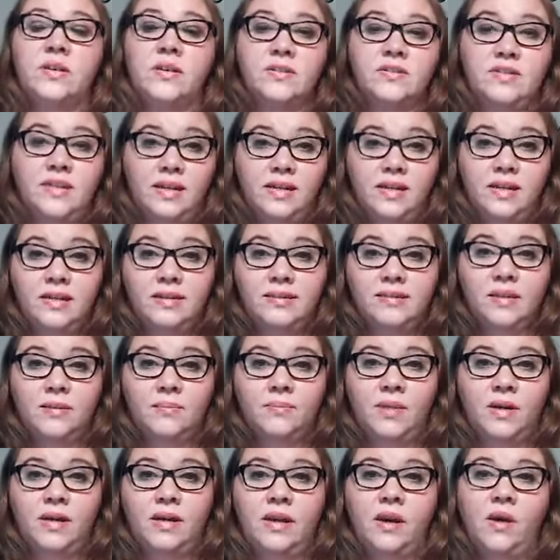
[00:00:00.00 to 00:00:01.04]
sending
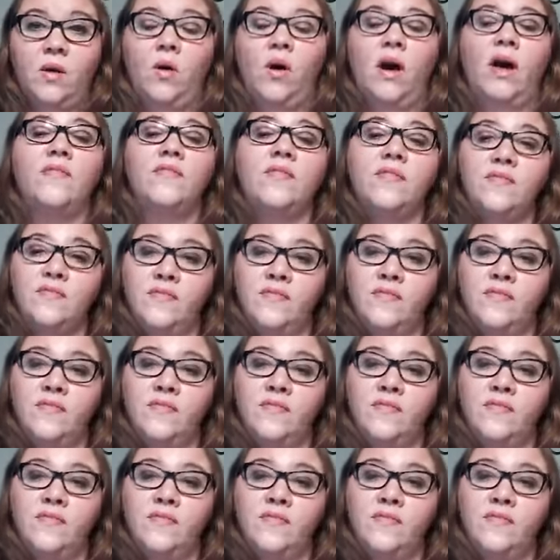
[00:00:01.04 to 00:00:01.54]
somebody off of